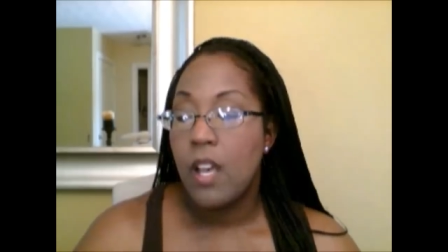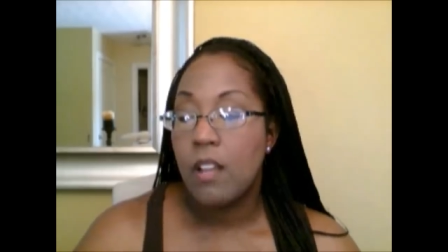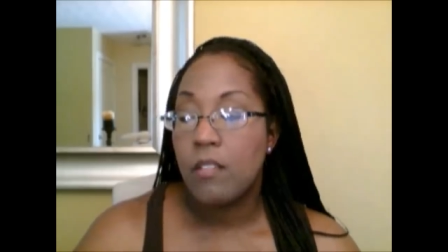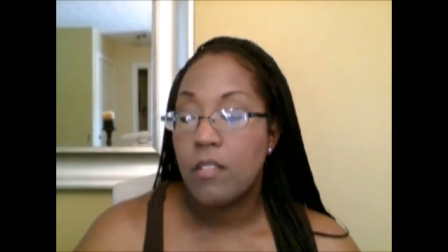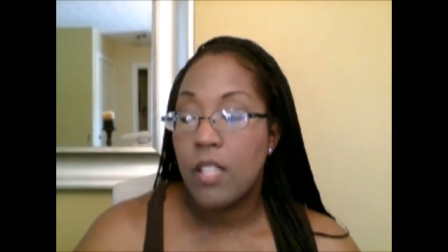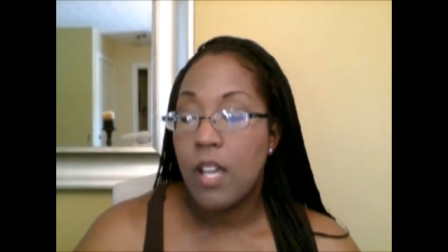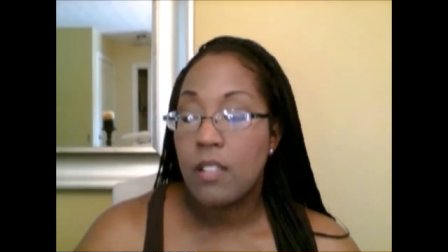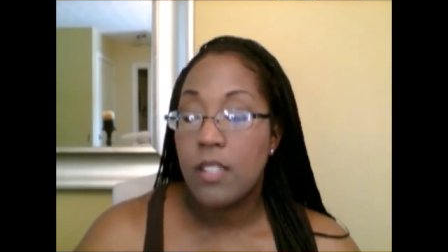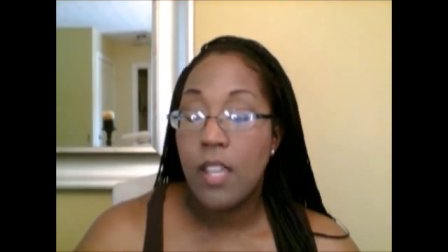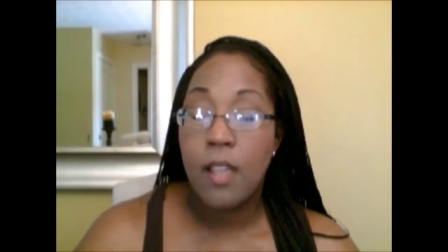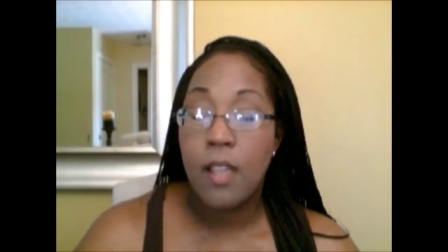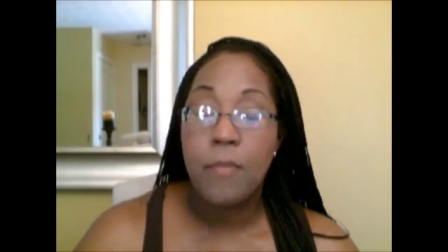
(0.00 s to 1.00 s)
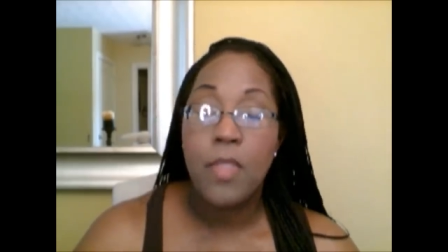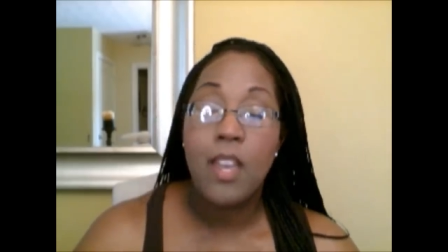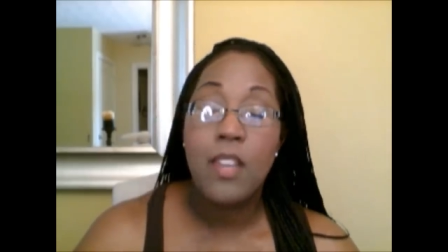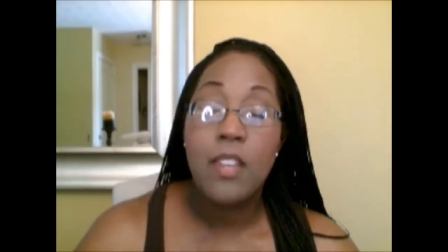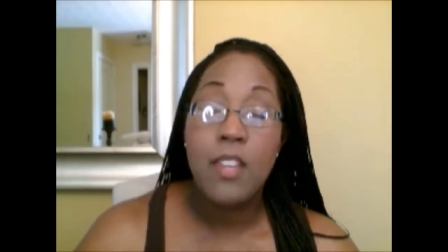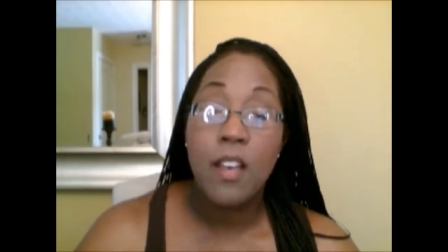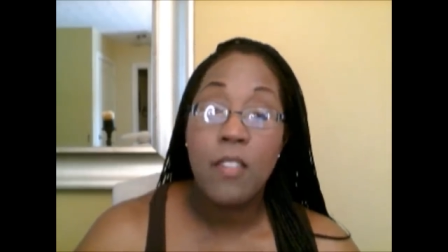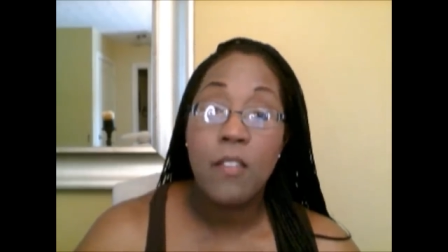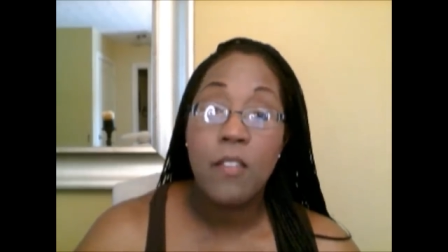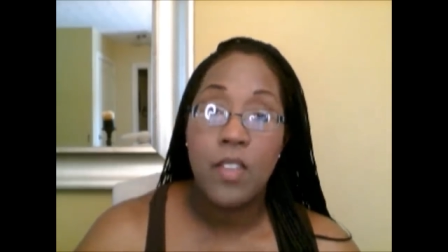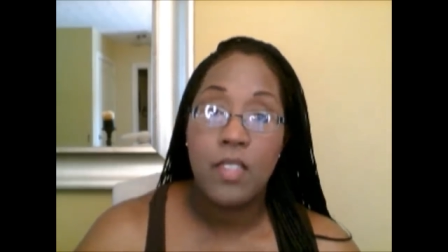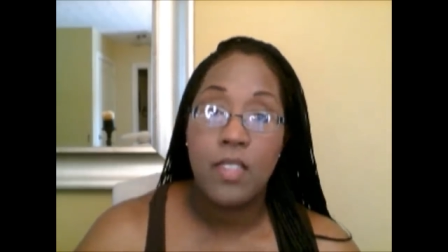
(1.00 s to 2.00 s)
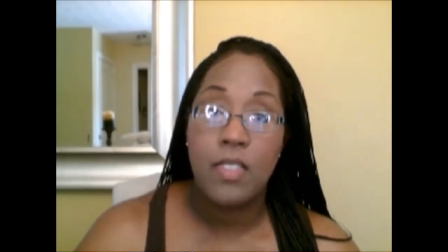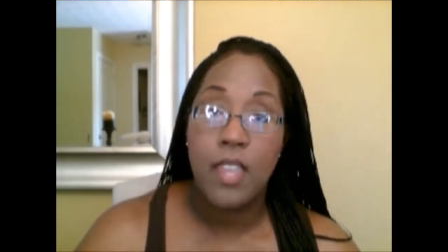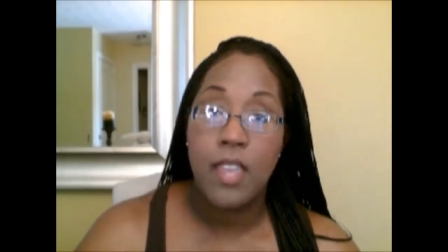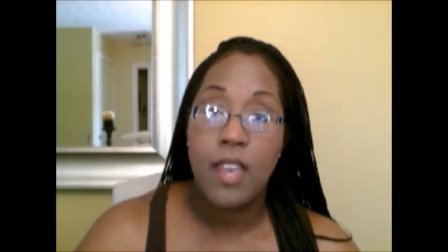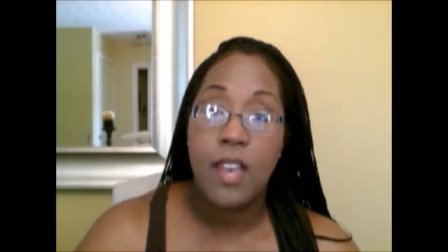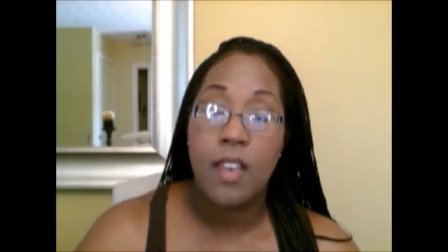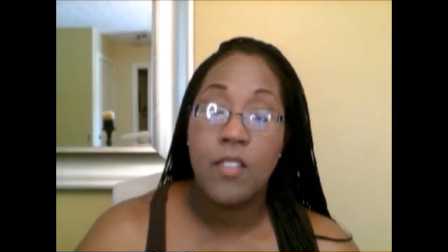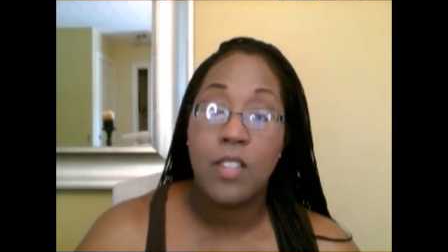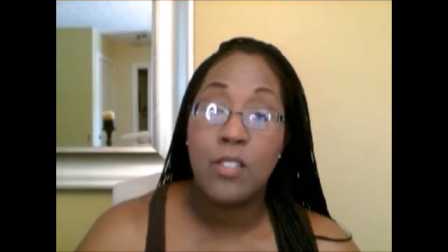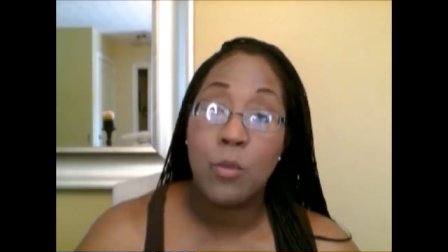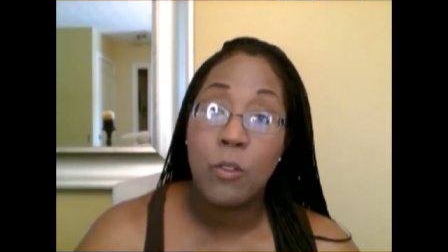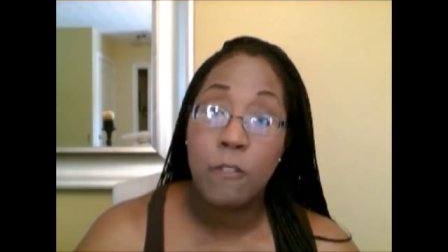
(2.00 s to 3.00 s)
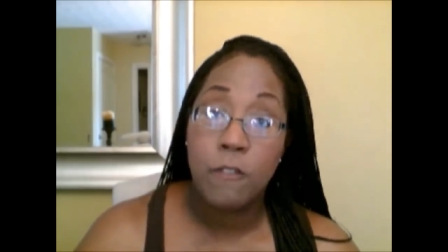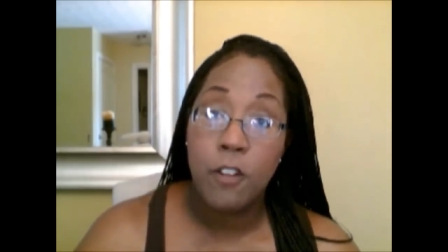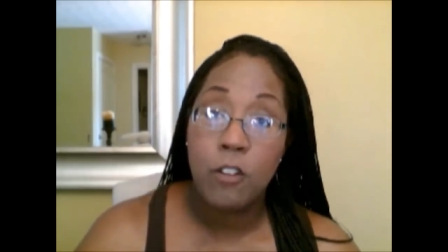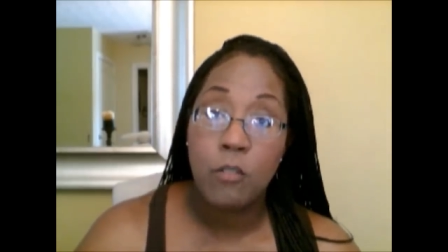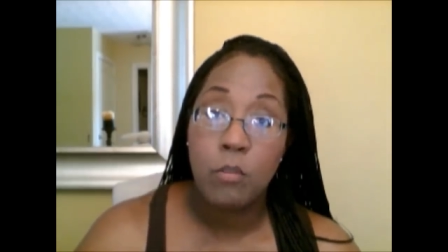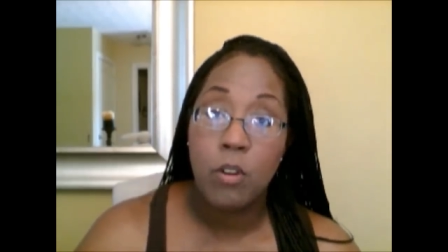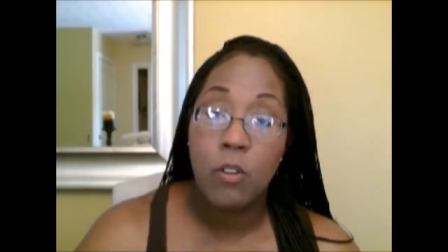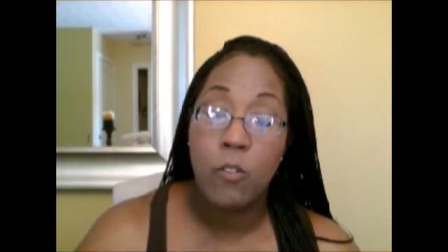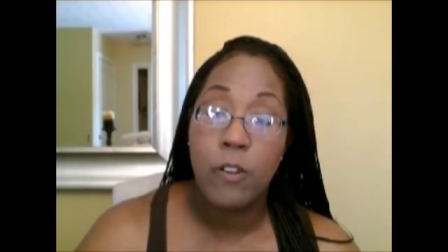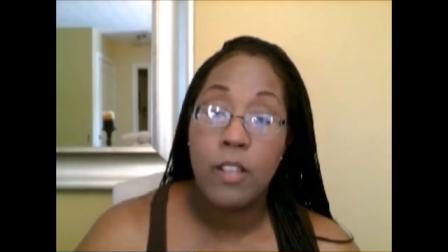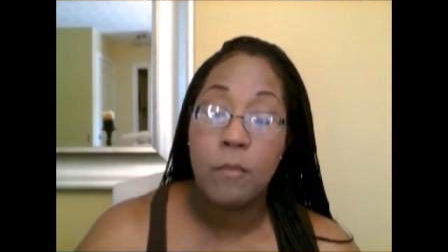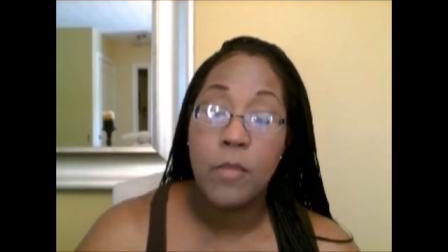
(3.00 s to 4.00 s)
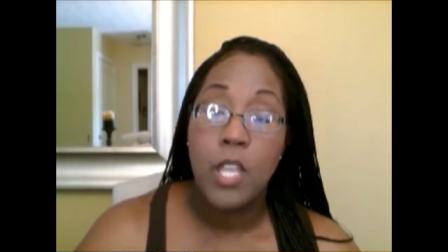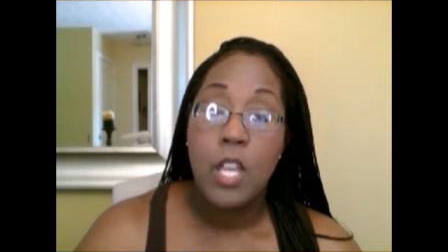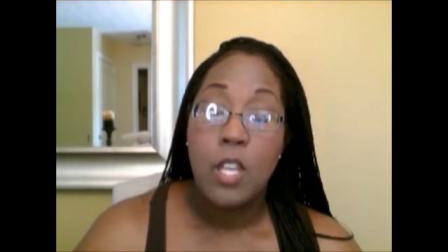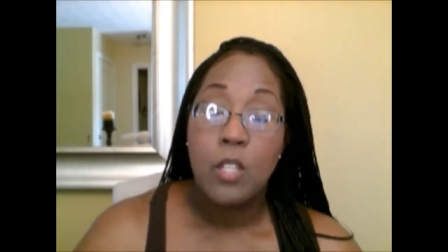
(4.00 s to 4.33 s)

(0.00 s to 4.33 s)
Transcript: of talk time. Another thing that they have is a referral program.